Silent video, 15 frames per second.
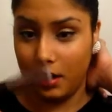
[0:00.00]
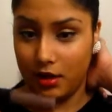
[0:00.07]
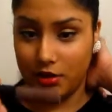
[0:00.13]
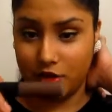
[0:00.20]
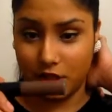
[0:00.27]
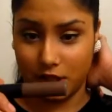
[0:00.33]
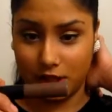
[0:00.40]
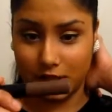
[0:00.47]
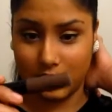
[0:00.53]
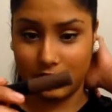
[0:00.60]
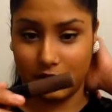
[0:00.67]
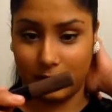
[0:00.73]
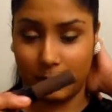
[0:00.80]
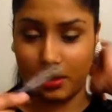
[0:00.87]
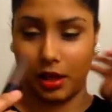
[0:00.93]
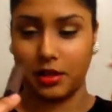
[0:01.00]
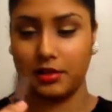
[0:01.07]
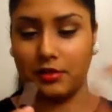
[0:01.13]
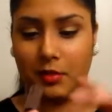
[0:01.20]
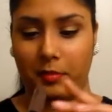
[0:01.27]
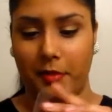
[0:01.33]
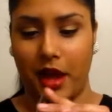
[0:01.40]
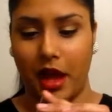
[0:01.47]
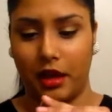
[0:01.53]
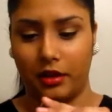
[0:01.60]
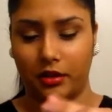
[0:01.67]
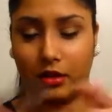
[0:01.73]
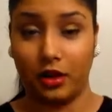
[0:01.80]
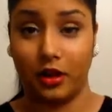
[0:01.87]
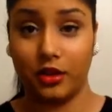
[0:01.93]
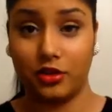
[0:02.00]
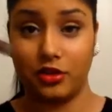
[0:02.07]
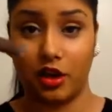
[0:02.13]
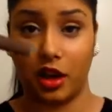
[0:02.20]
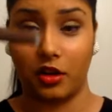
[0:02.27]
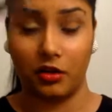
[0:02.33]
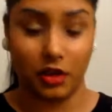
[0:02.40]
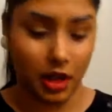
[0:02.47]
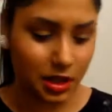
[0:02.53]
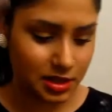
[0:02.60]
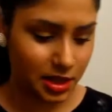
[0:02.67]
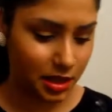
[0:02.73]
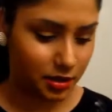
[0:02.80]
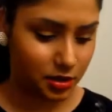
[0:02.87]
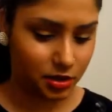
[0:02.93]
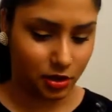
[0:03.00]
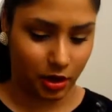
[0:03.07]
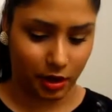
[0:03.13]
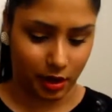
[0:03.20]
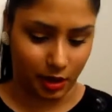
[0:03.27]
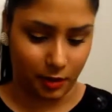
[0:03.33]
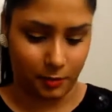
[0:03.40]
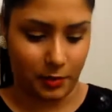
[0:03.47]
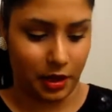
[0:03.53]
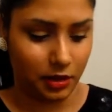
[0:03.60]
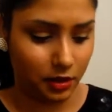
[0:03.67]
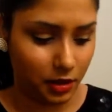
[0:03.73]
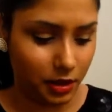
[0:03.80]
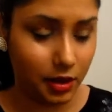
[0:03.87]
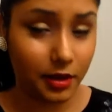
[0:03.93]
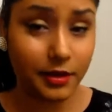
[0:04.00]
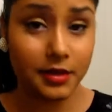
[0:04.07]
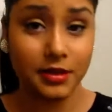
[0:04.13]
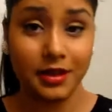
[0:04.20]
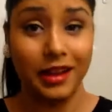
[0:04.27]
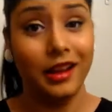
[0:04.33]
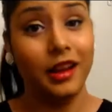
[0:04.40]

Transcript: just this lip gloss from MAC called Chocolatte to darken up my lips.